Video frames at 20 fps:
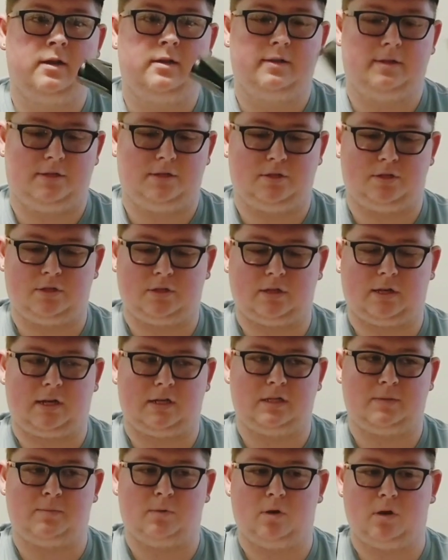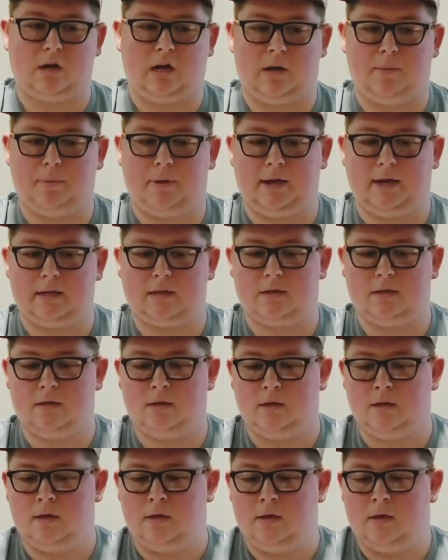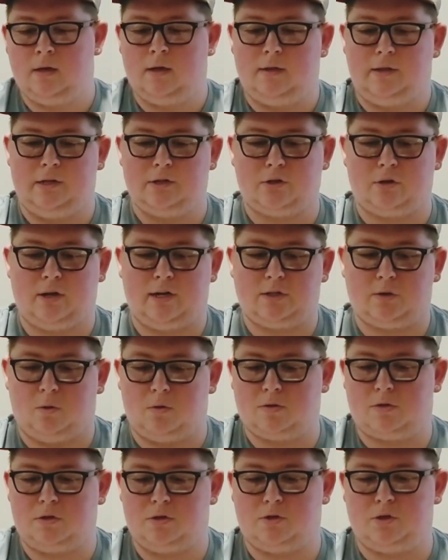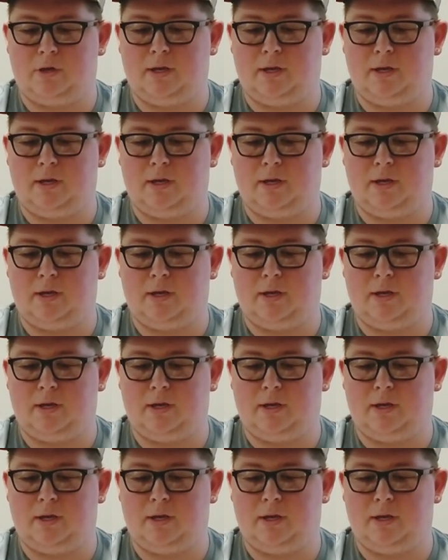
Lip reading: This is just like a small compact. These are nice holsters.